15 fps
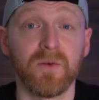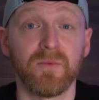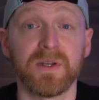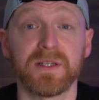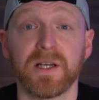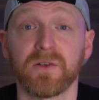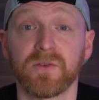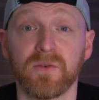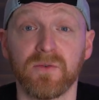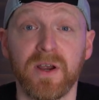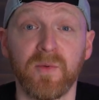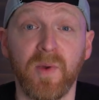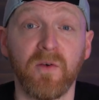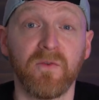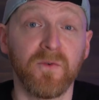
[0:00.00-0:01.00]
retails for
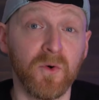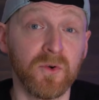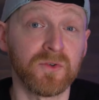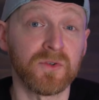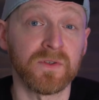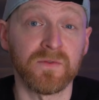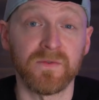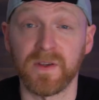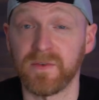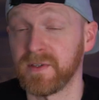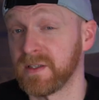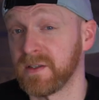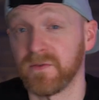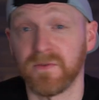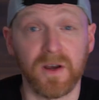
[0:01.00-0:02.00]
around about
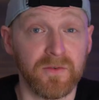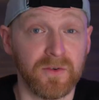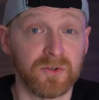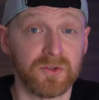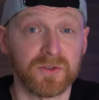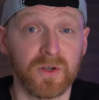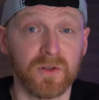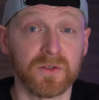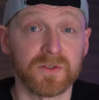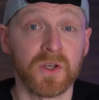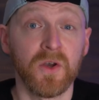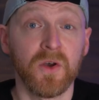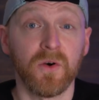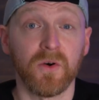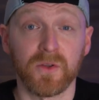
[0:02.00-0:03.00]
$450 to $500
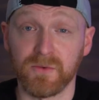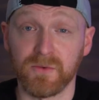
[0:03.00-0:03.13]
or